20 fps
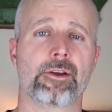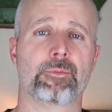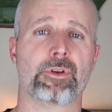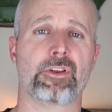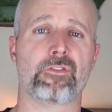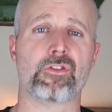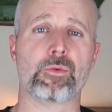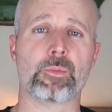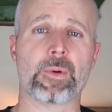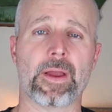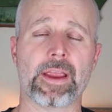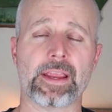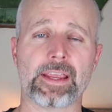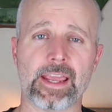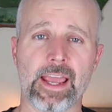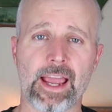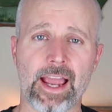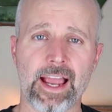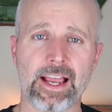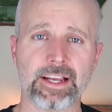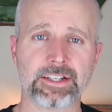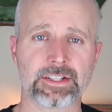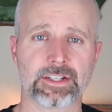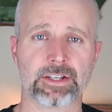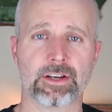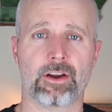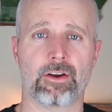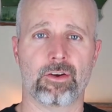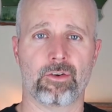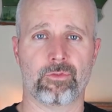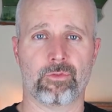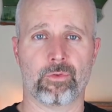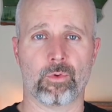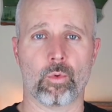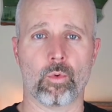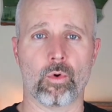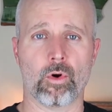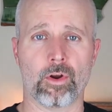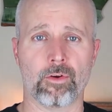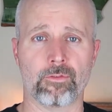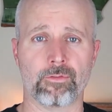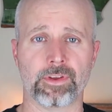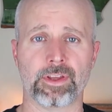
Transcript: But if you pay cash for a